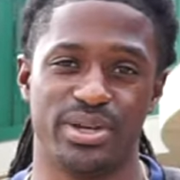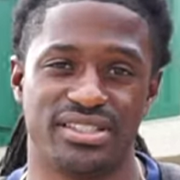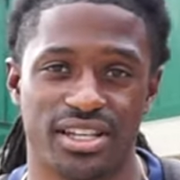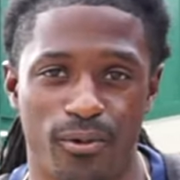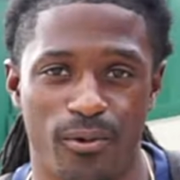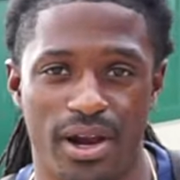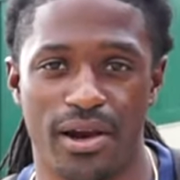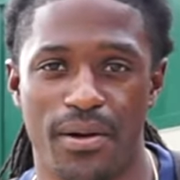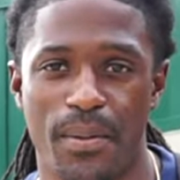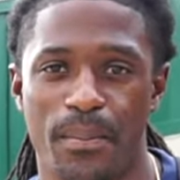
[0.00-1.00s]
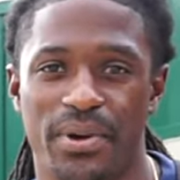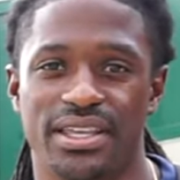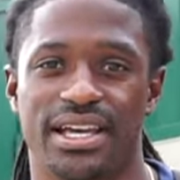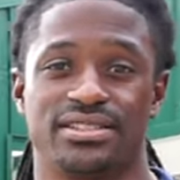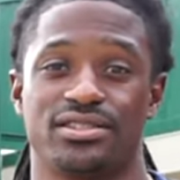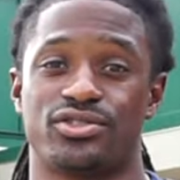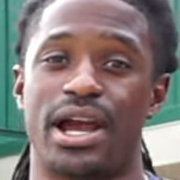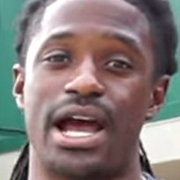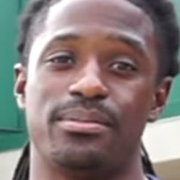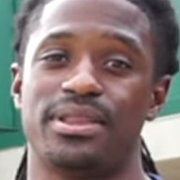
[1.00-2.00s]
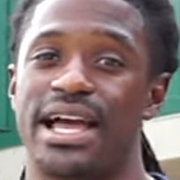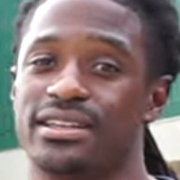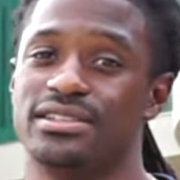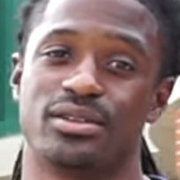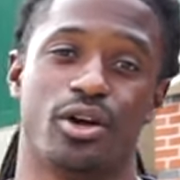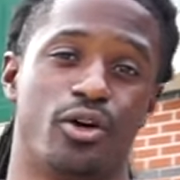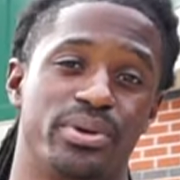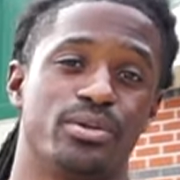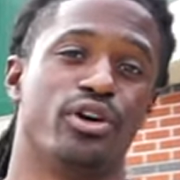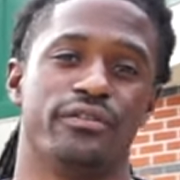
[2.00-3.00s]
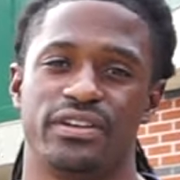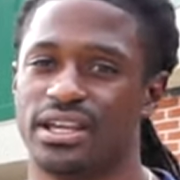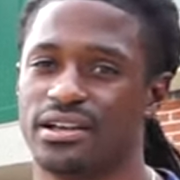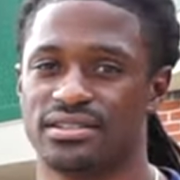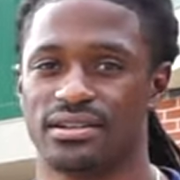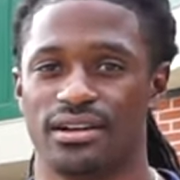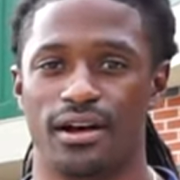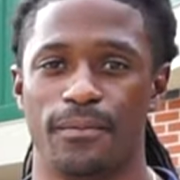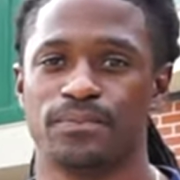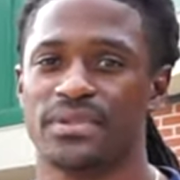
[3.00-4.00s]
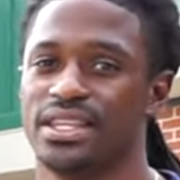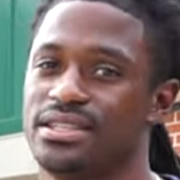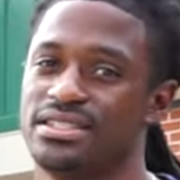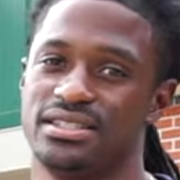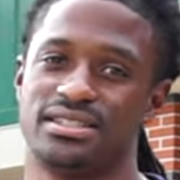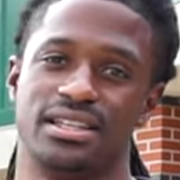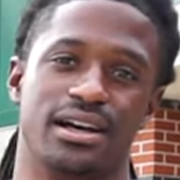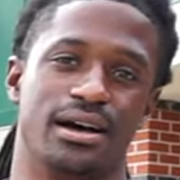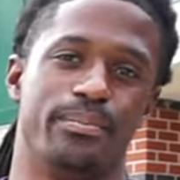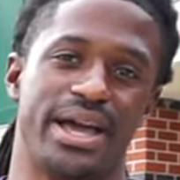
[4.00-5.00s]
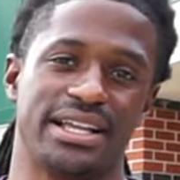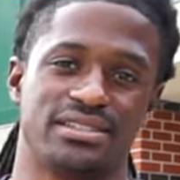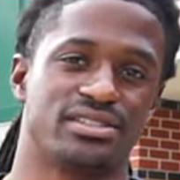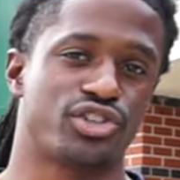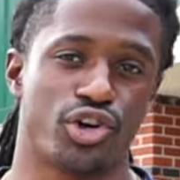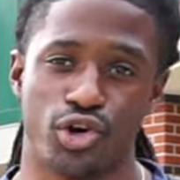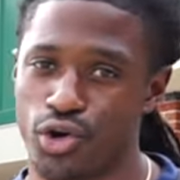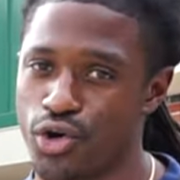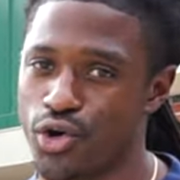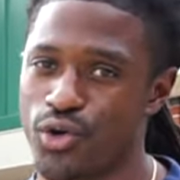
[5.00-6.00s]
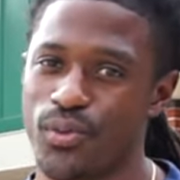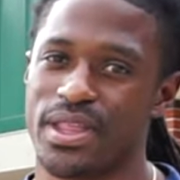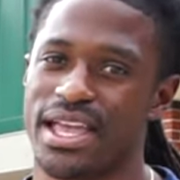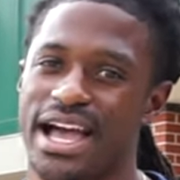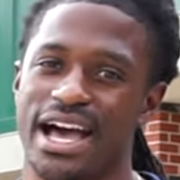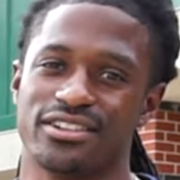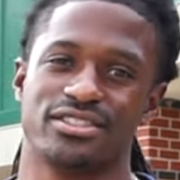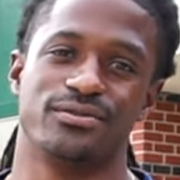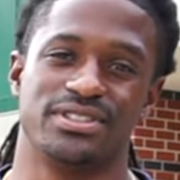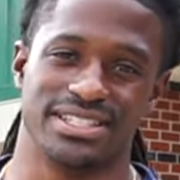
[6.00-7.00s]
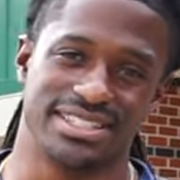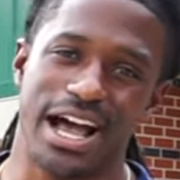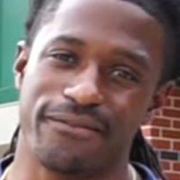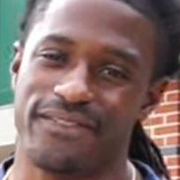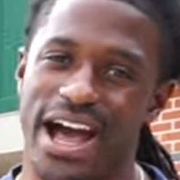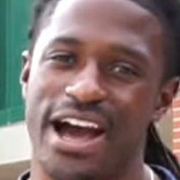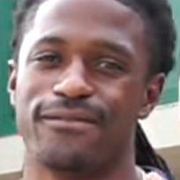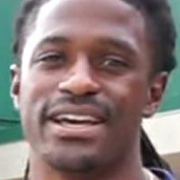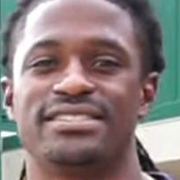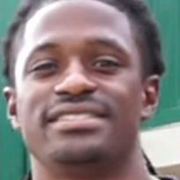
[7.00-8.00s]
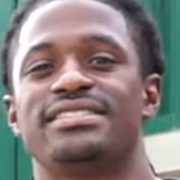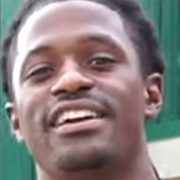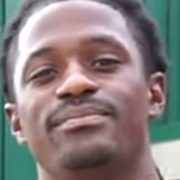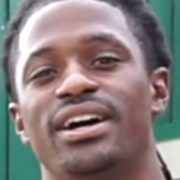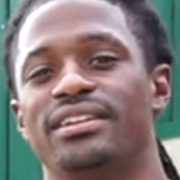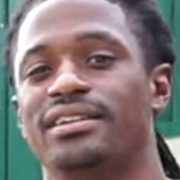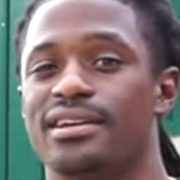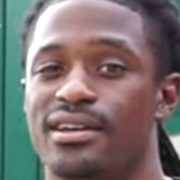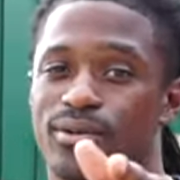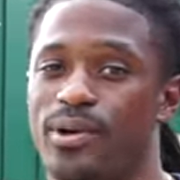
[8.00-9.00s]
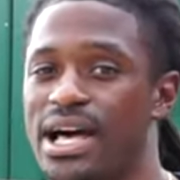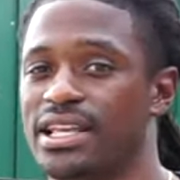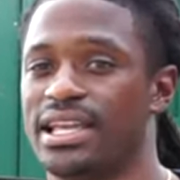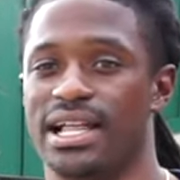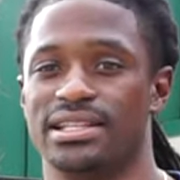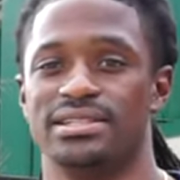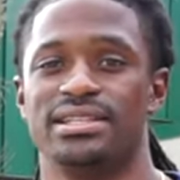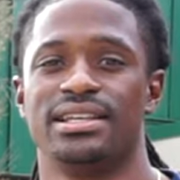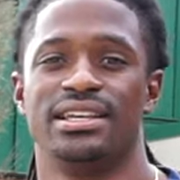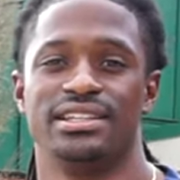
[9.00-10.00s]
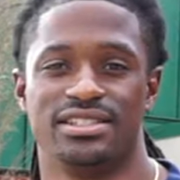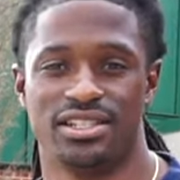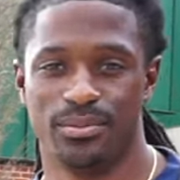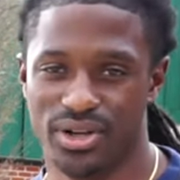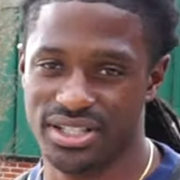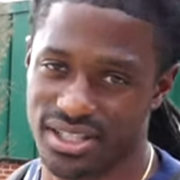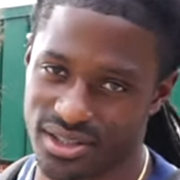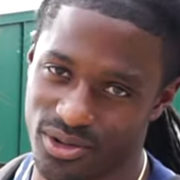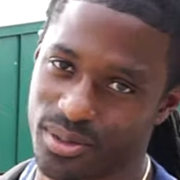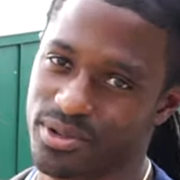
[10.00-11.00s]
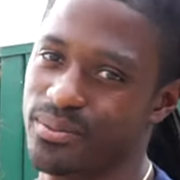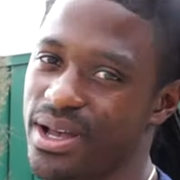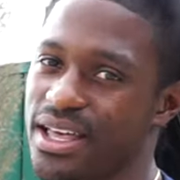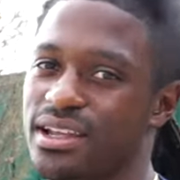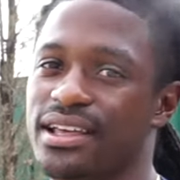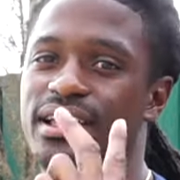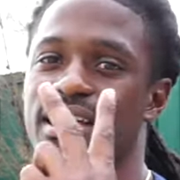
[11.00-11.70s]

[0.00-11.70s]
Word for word: to be somewhere. But yeah, subscribe, like. It's going to be more videos to come. This is the back to school, how to, the top five ways to save money while in college. And this is your boy Zeke the Crypto Miner,